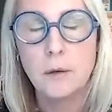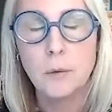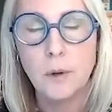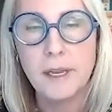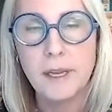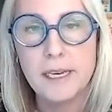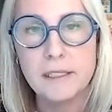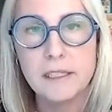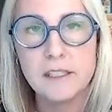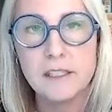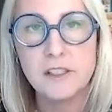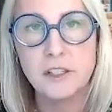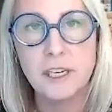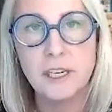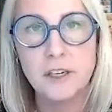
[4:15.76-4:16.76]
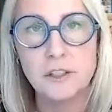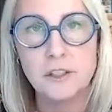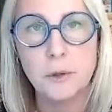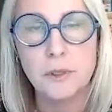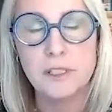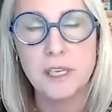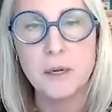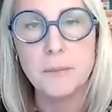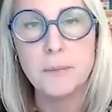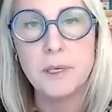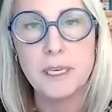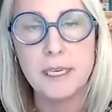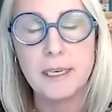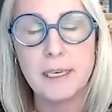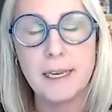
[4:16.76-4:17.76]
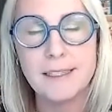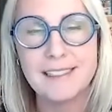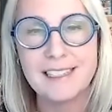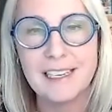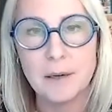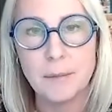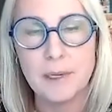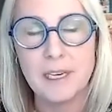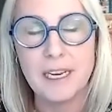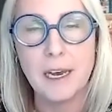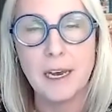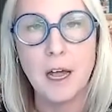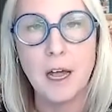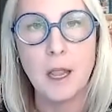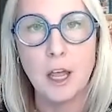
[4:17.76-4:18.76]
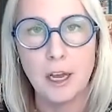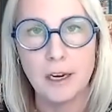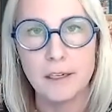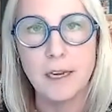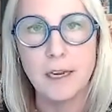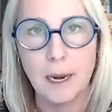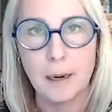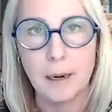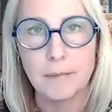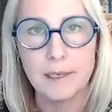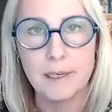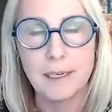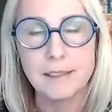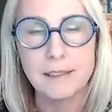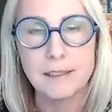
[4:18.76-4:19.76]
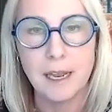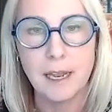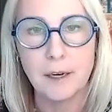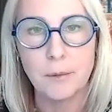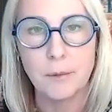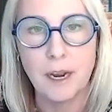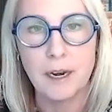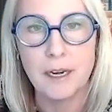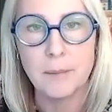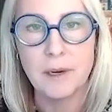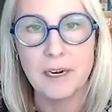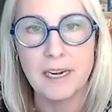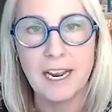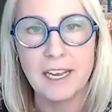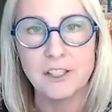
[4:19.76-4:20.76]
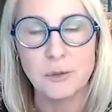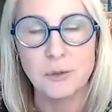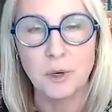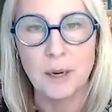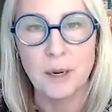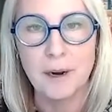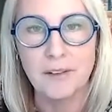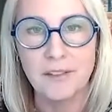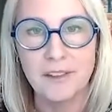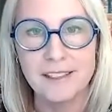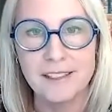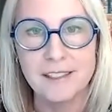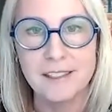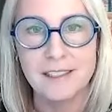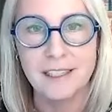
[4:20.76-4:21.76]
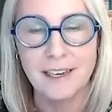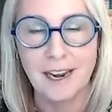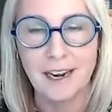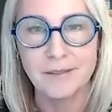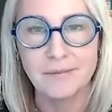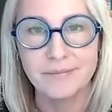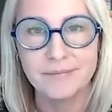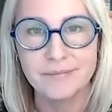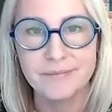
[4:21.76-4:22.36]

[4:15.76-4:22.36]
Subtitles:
Well, I guess that's good to hear. So it's going to be a long time. It's not like anybody has to worry about this today.